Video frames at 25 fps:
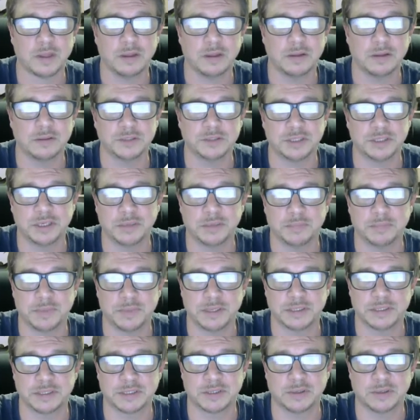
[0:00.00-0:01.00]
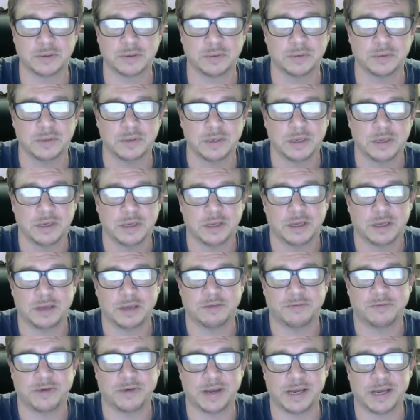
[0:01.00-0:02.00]
GMB. So
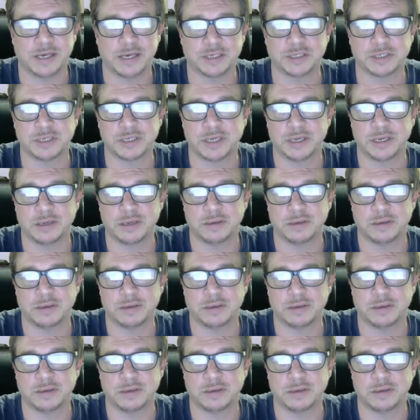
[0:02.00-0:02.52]
if I actually,